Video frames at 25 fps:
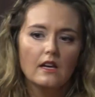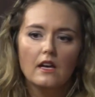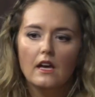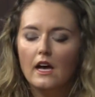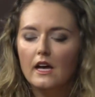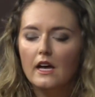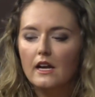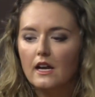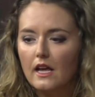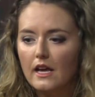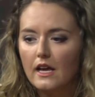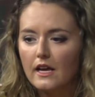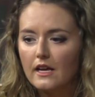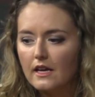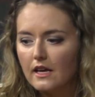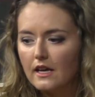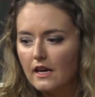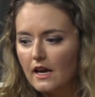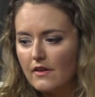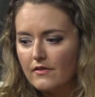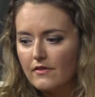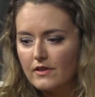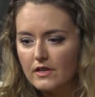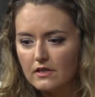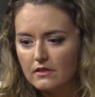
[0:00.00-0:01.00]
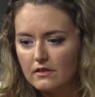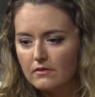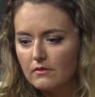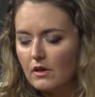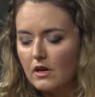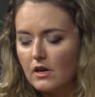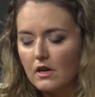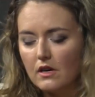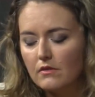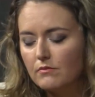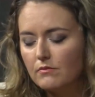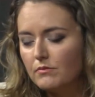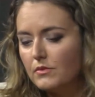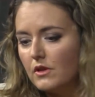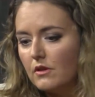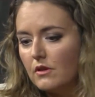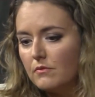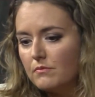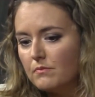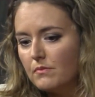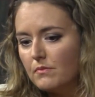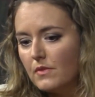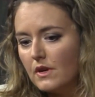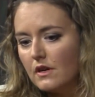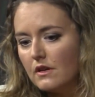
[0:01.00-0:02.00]
and like having,
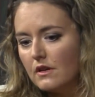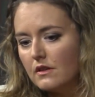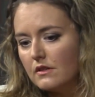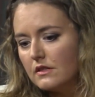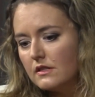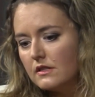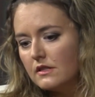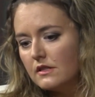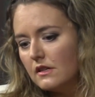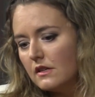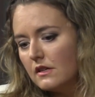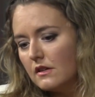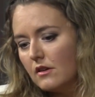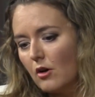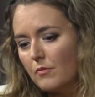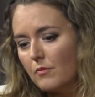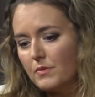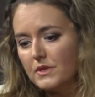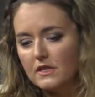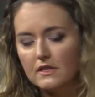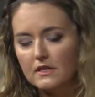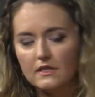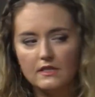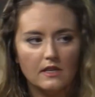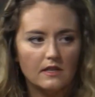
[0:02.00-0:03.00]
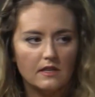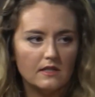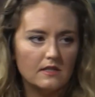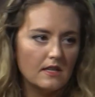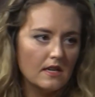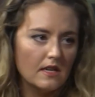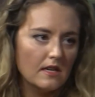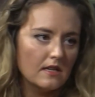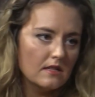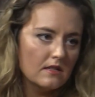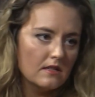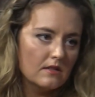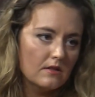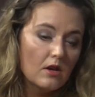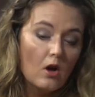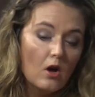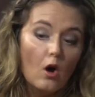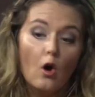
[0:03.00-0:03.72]
opposite sex,